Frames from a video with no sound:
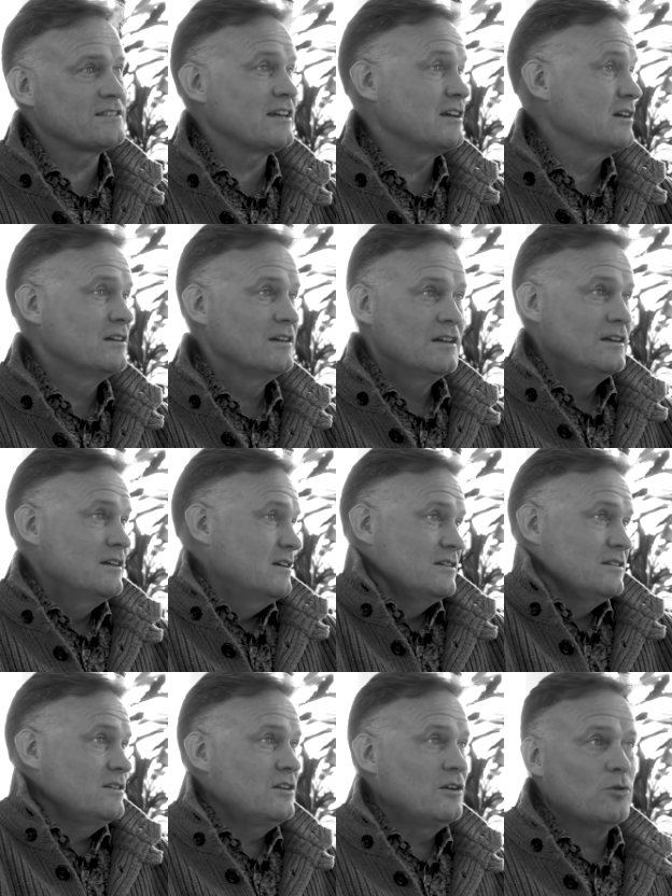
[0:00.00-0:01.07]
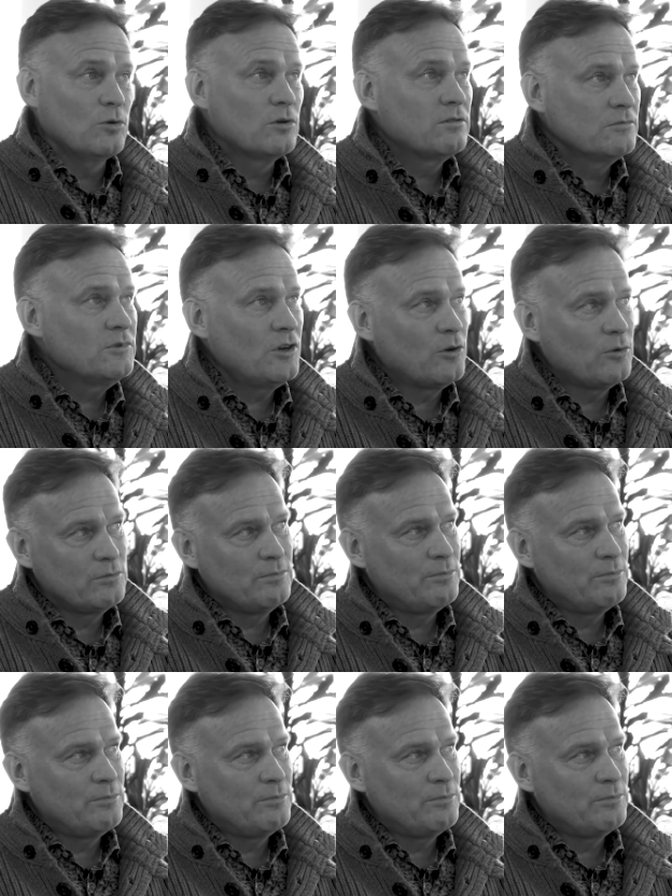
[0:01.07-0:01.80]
say no, you know,